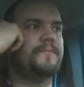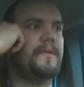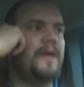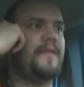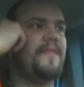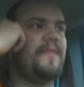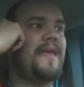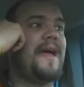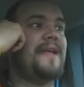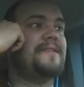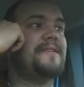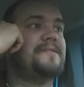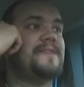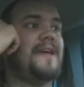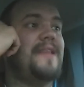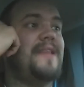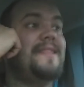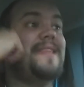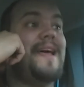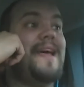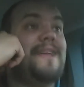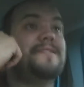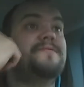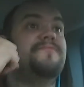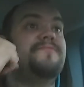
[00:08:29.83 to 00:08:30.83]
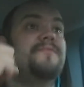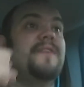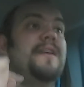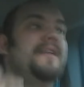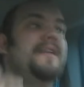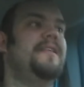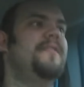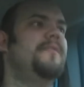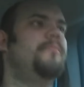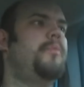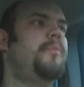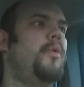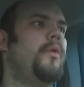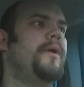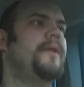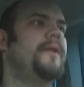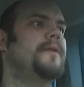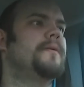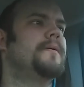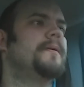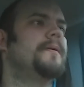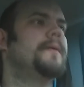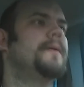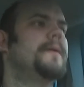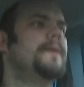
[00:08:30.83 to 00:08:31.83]
and that's really the point.
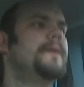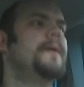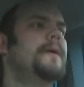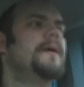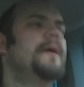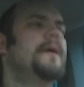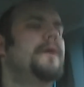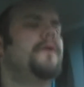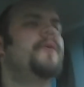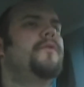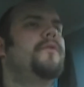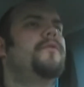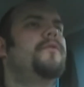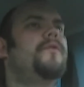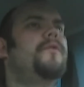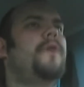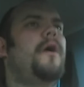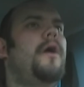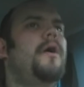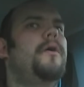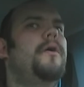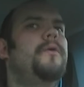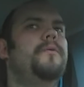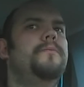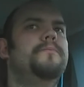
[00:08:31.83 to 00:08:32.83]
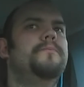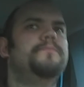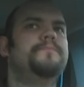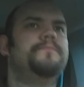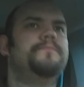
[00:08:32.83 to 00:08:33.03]
So